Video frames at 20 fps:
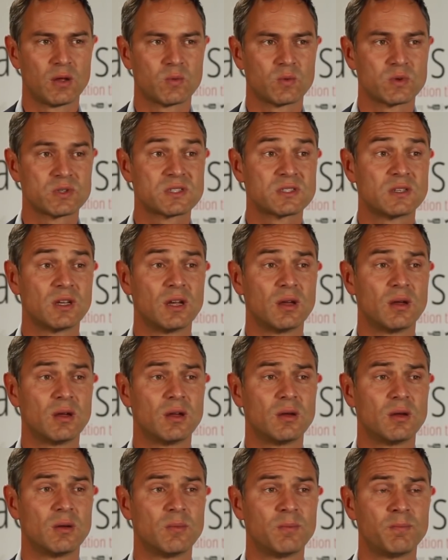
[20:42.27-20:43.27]
was the
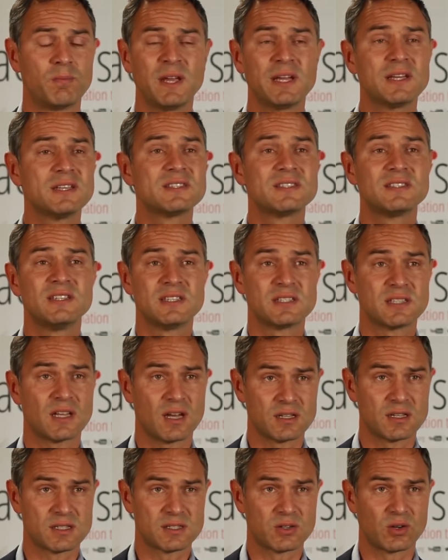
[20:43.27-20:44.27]
biggest
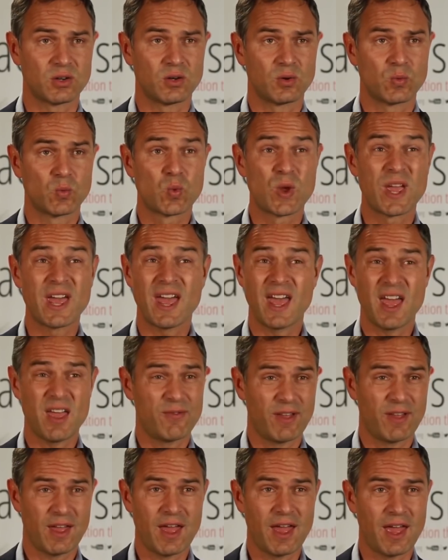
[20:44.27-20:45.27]
disaster we
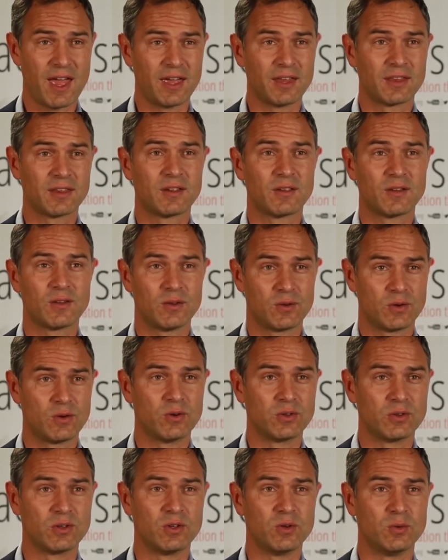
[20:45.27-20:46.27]
ever had
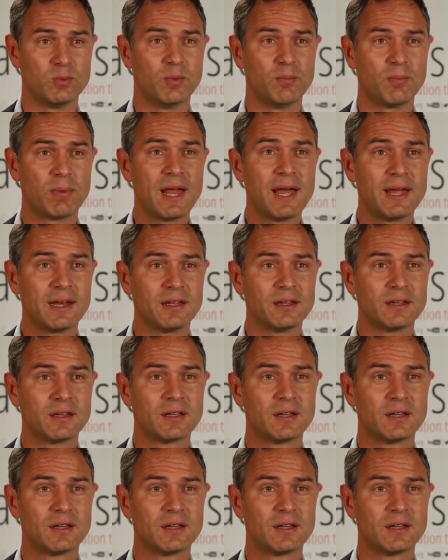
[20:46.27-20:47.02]
on human planet,